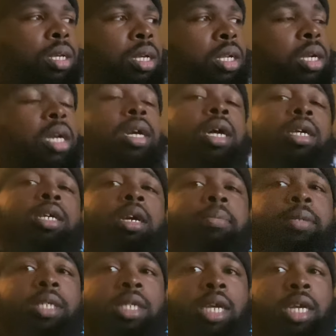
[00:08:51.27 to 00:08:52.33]
Now, Colin
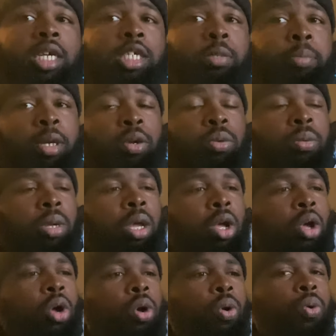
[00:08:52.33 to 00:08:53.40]
Kaepernick said he's been
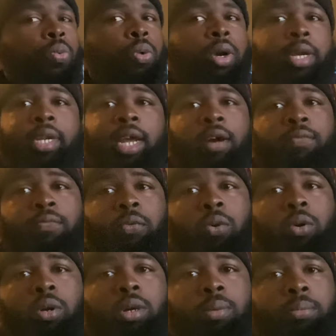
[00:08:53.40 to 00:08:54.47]
working out
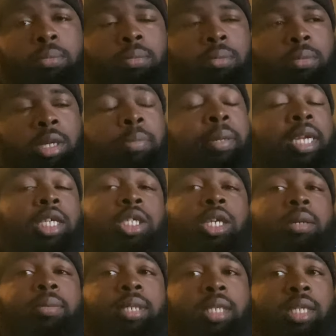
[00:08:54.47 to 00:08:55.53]
he's been in
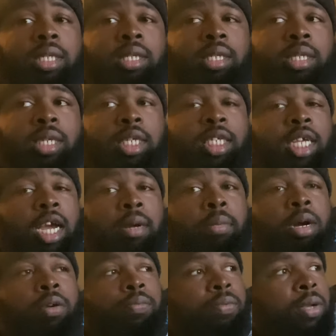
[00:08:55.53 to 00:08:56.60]
shape since his time
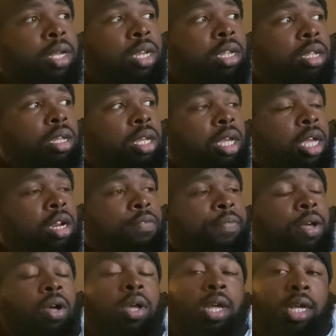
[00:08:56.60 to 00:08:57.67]
off in the
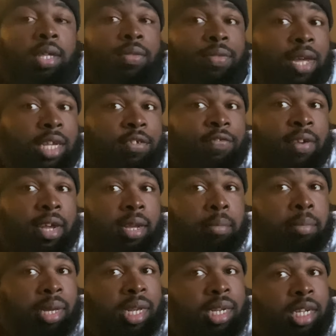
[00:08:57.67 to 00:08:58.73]
NFL. That's fine,
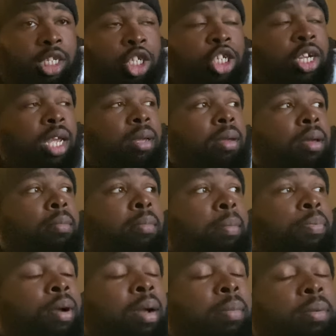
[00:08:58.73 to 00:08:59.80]
being in shape. My
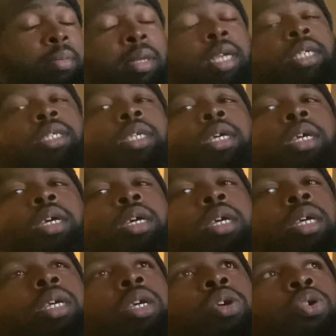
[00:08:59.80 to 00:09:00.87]
problem is,
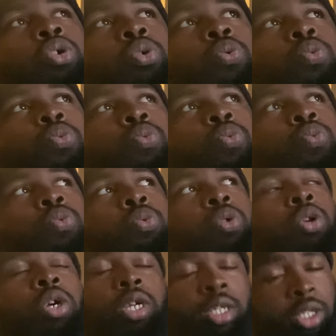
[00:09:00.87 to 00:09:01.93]

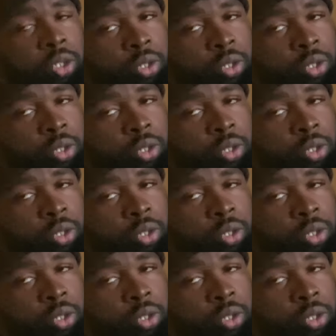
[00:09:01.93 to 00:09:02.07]
look at your